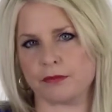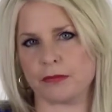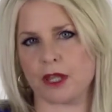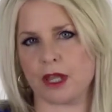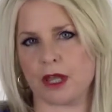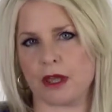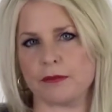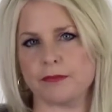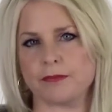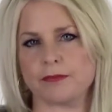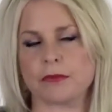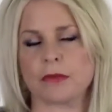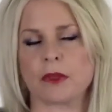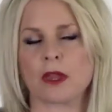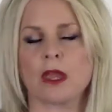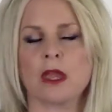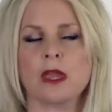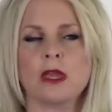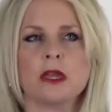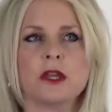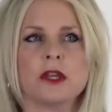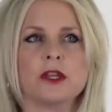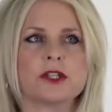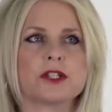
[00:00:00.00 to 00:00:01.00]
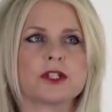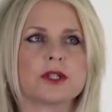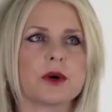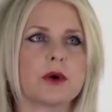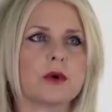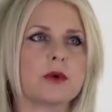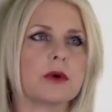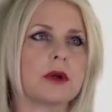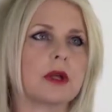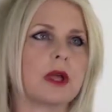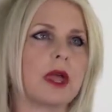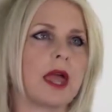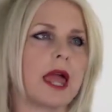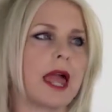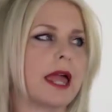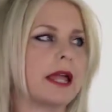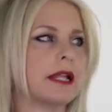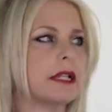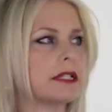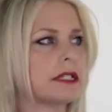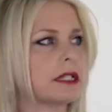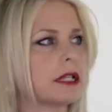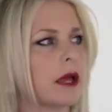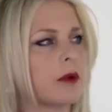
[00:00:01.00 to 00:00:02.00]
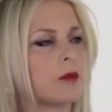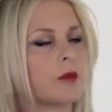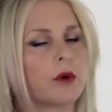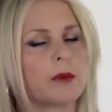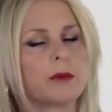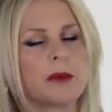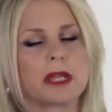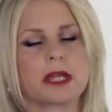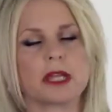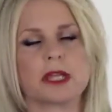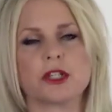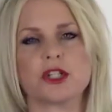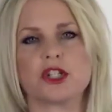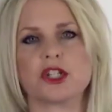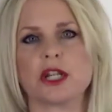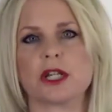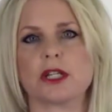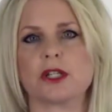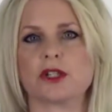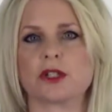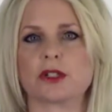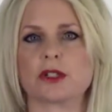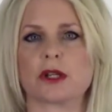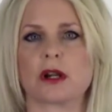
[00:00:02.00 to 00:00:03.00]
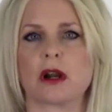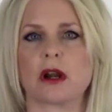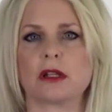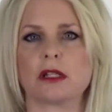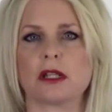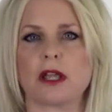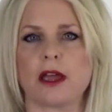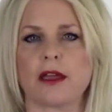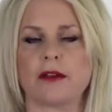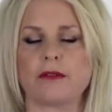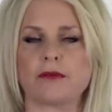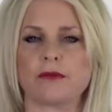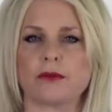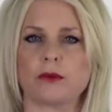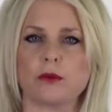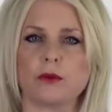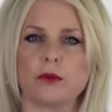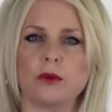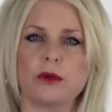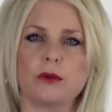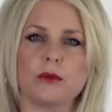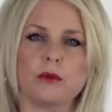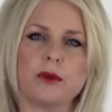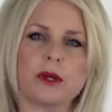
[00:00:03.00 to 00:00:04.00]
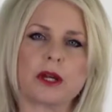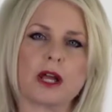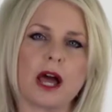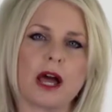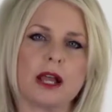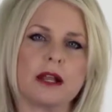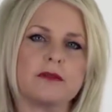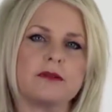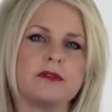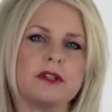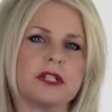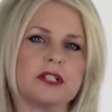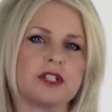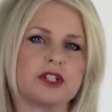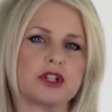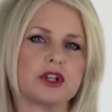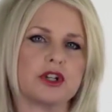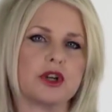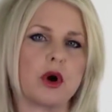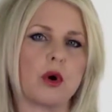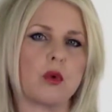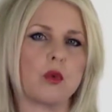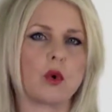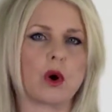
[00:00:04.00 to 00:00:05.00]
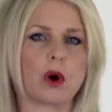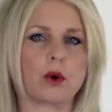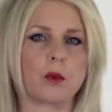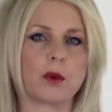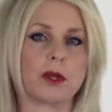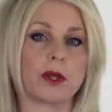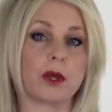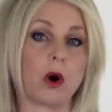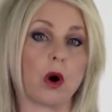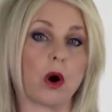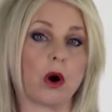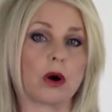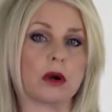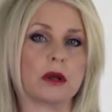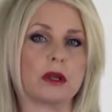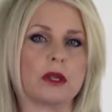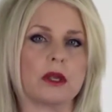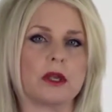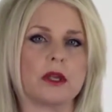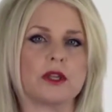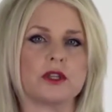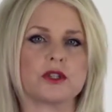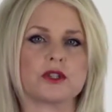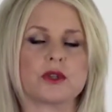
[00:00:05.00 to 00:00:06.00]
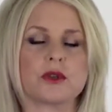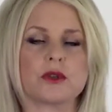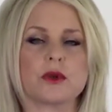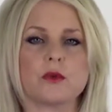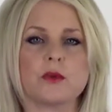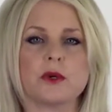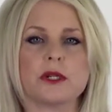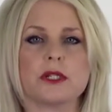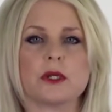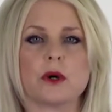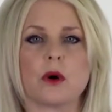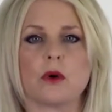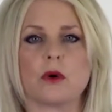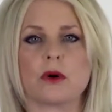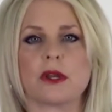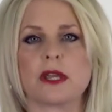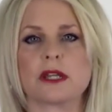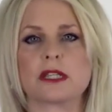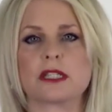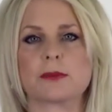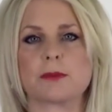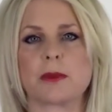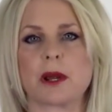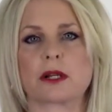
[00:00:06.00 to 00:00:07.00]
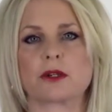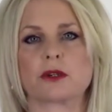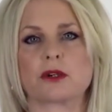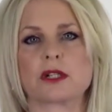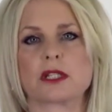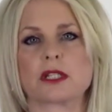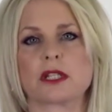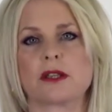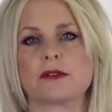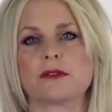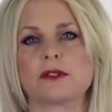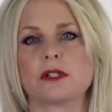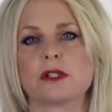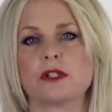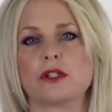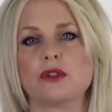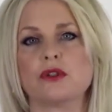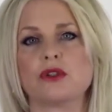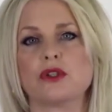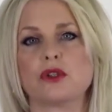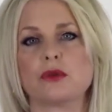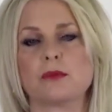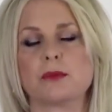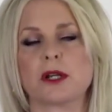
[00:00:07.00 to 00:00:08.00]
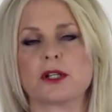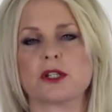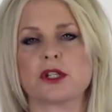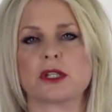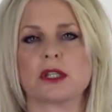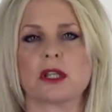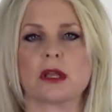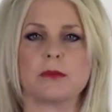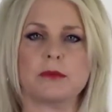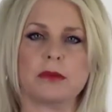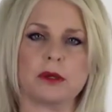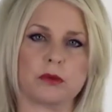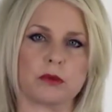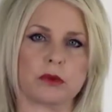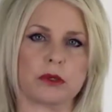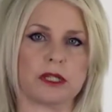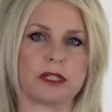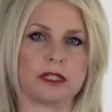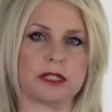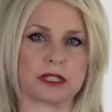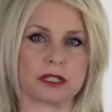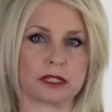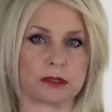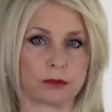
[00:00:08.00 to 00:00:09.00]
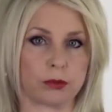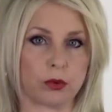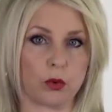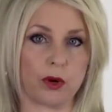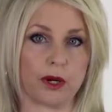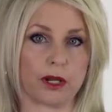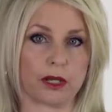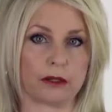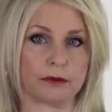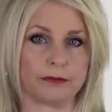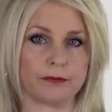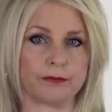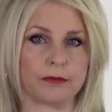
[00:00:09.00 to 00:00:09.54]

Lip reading: Okay, so anytime we're making changes in our life, we kind of need to know where we are so that we don't expect ourselves to do too much and then be really disappointed.